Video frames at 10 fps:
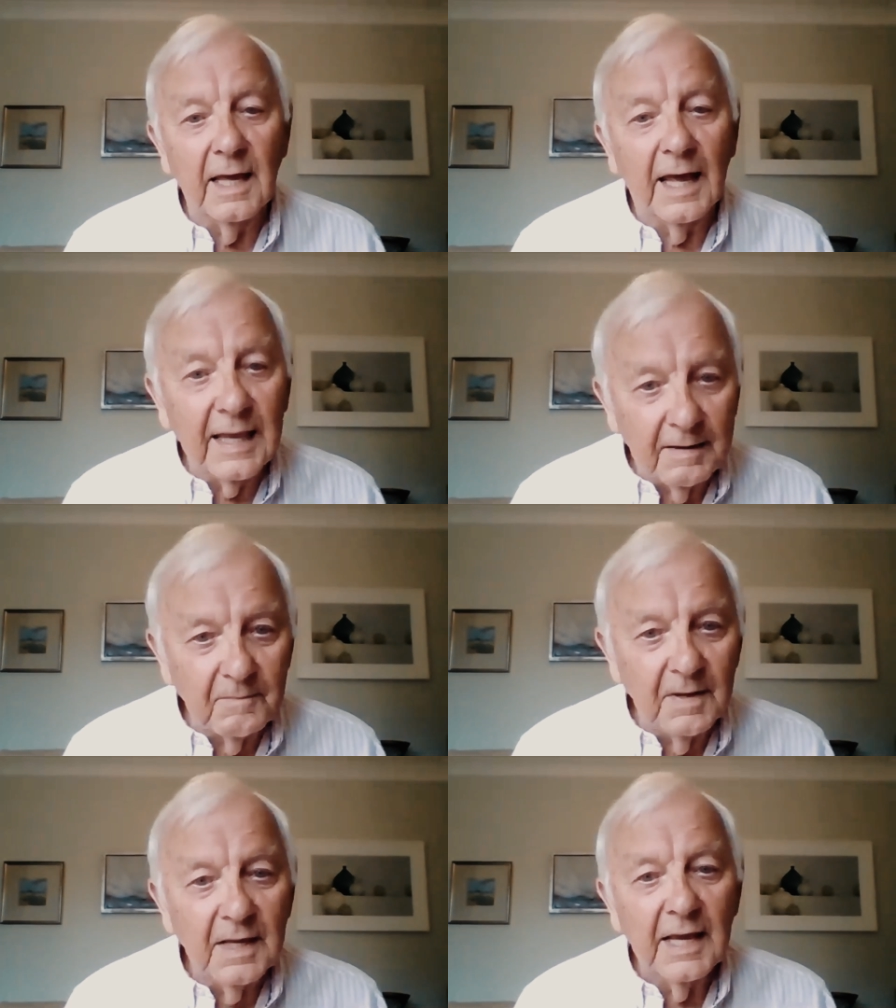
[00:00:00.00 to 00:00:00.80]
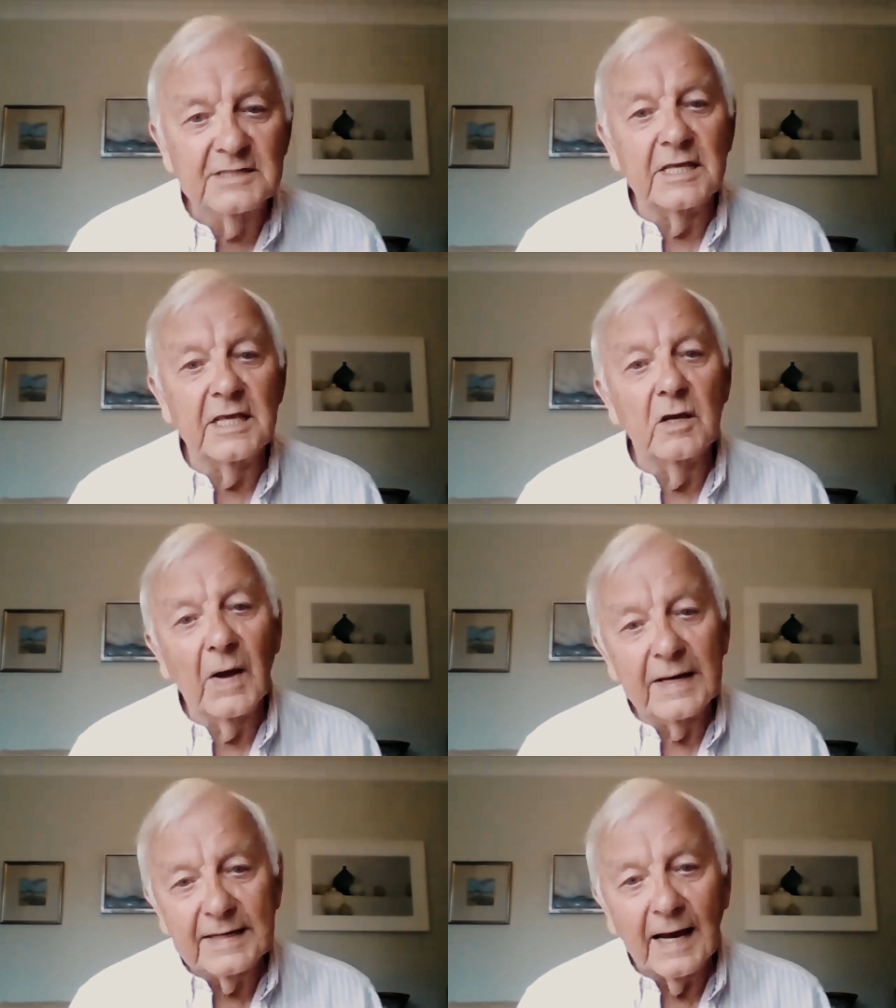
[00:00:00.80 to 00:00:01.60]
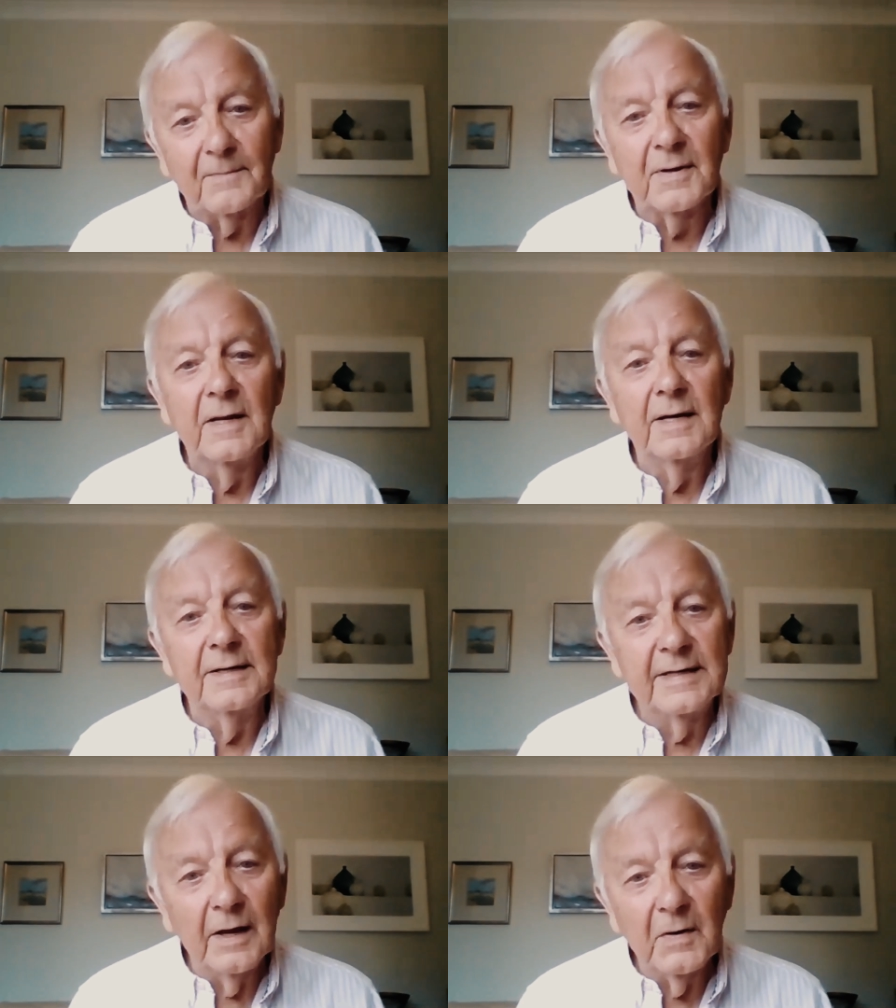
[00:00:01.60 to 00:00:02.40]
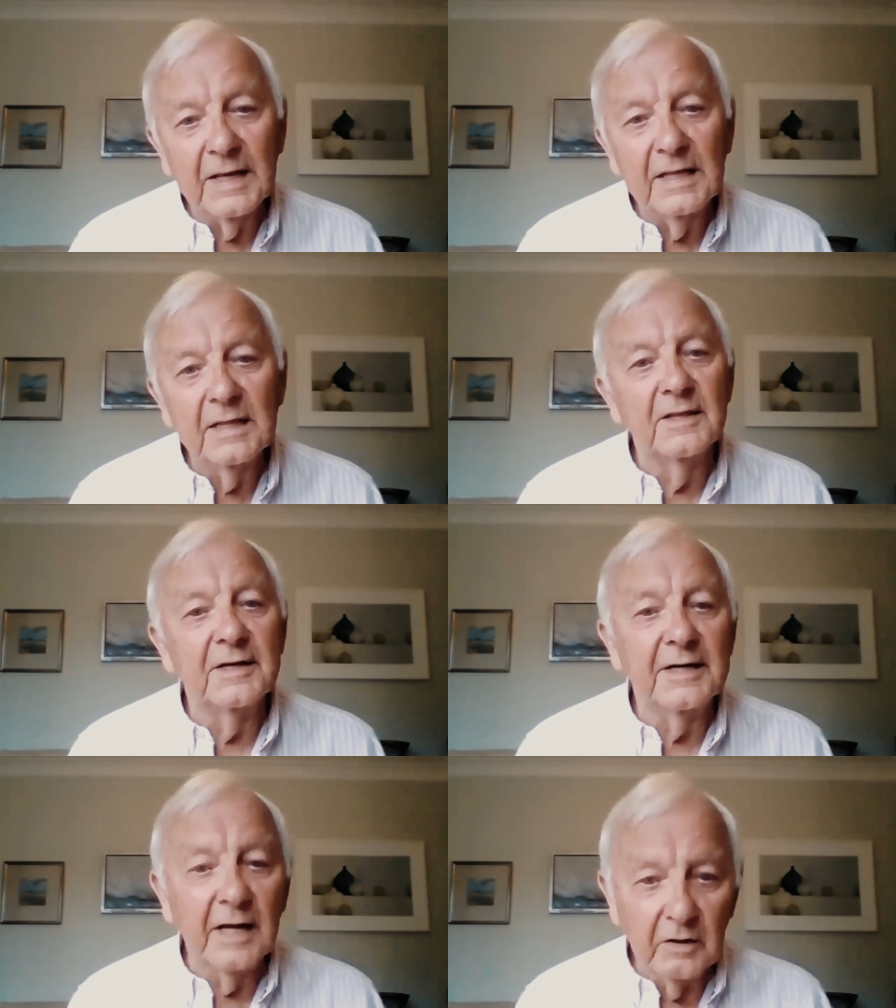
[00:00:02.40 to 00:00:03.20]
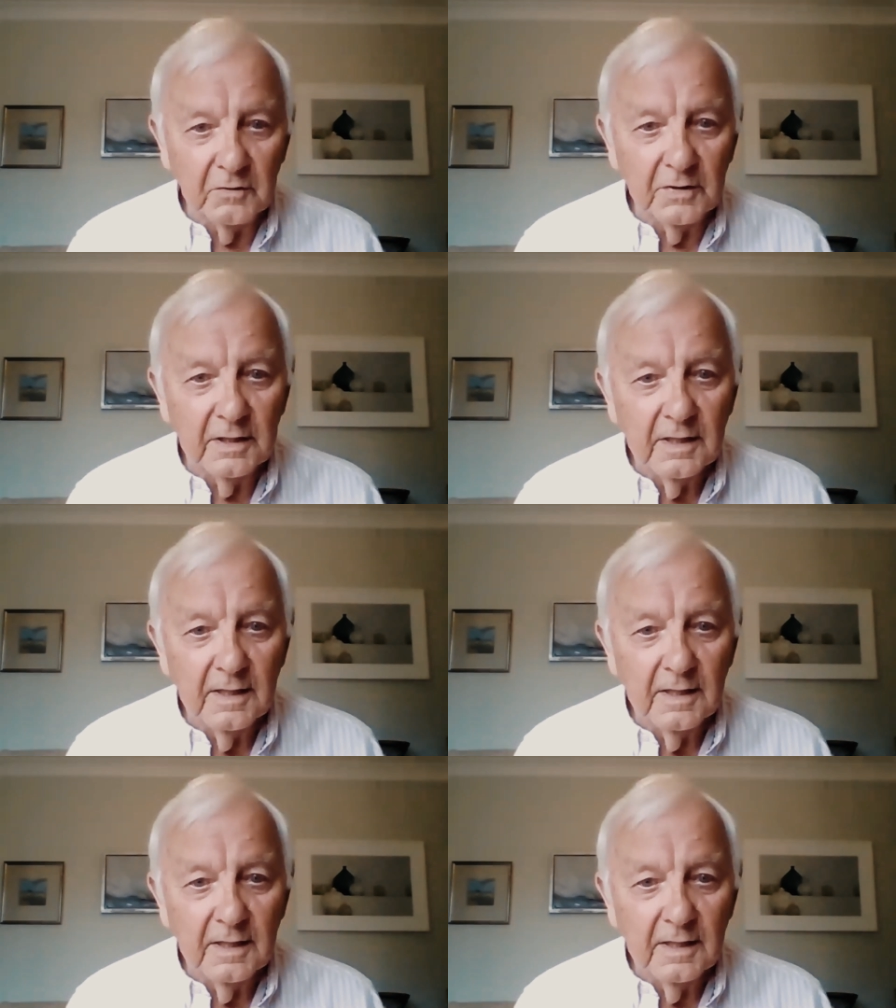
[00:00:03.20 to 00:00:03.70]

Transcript: aim is that you end up knowing the known.